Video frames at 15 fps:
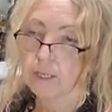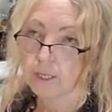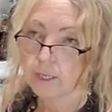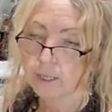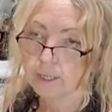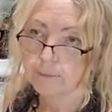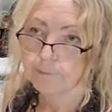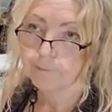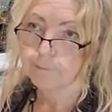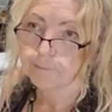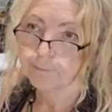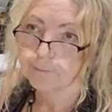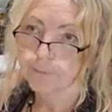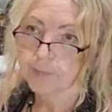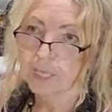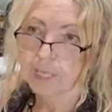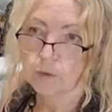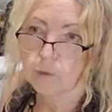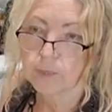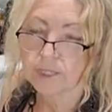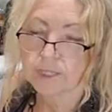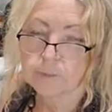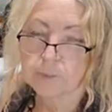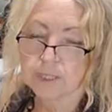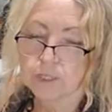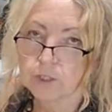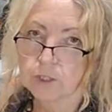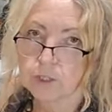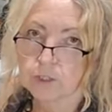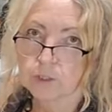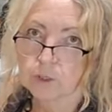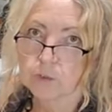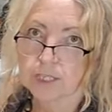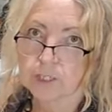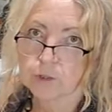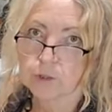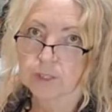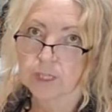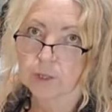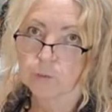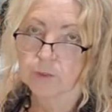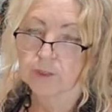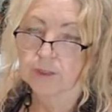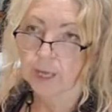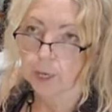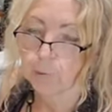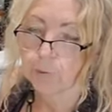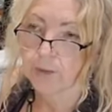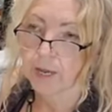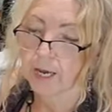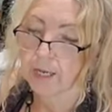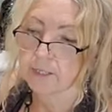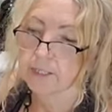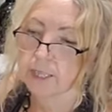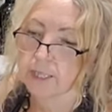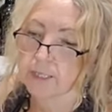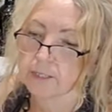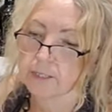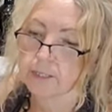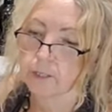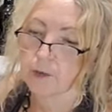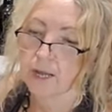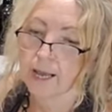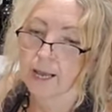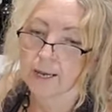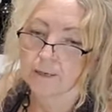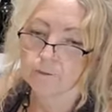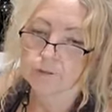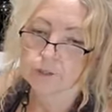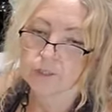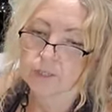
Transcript: the recipe just doesn't quite turn out without that. And so I have used